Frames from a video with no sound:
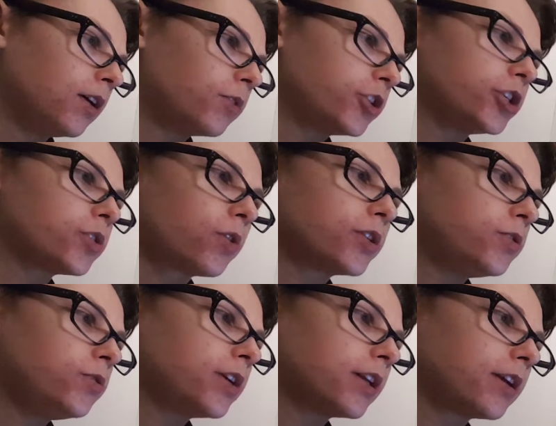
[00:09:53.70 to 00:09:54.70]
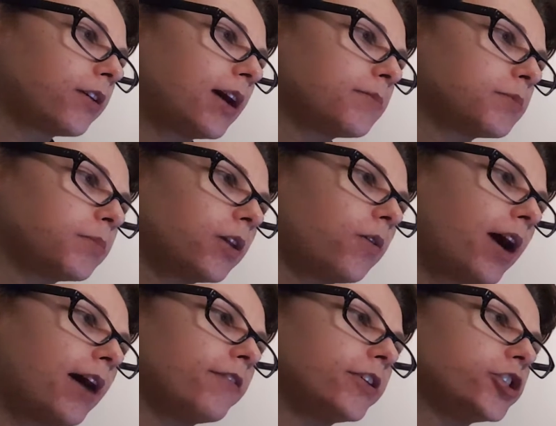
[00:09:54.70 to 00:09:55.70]
where she scored 2 kilograms below
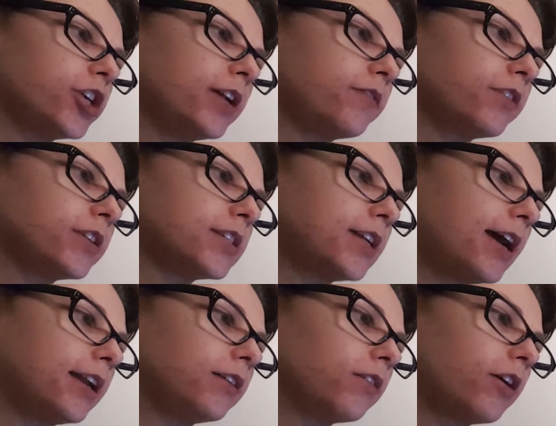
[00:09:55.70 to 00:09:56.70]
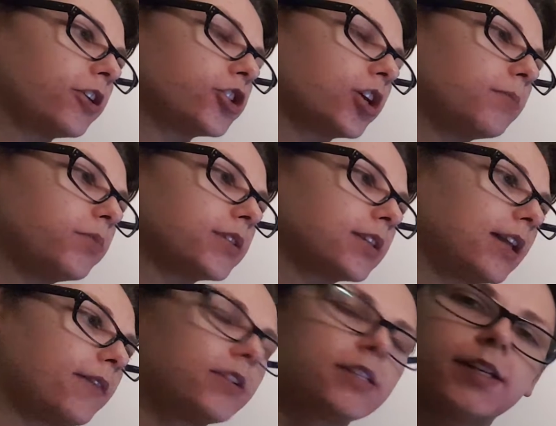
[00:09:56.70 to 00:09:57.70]
average, and for the standing long jump was
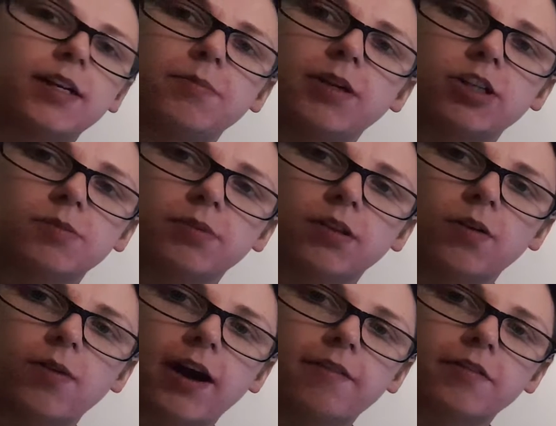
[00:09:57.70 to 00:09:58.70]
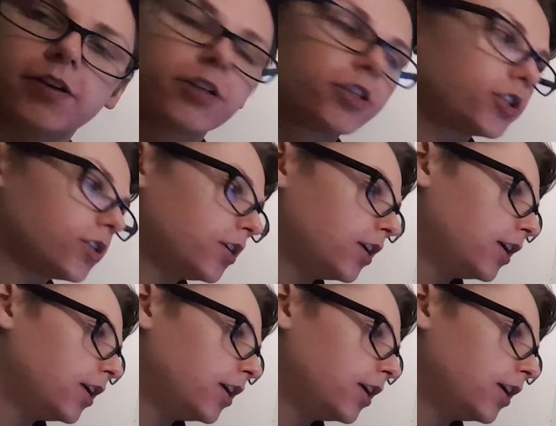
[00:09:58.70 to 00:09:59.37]
11 centimeters below average.